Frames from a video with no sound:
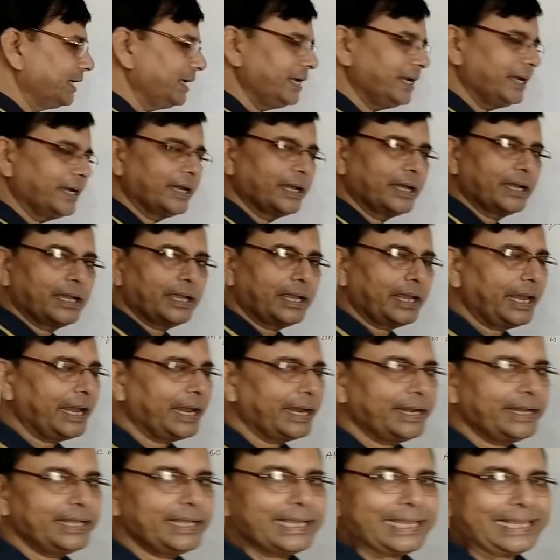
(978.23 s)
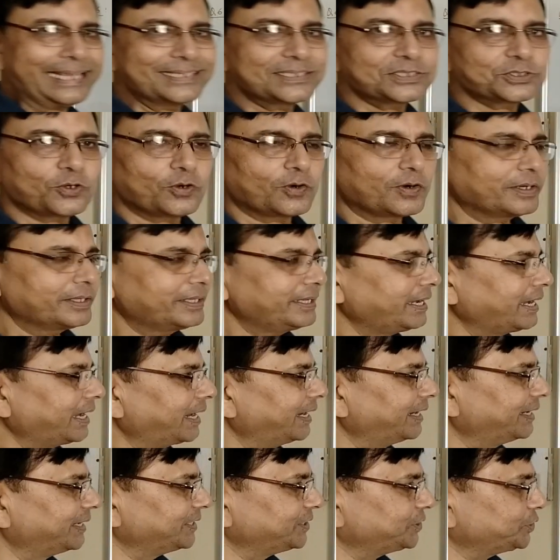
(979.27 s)
the AD is called the
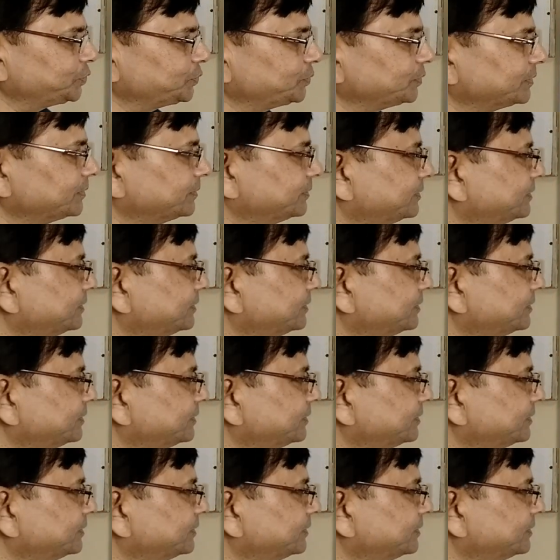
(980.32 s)
altitude.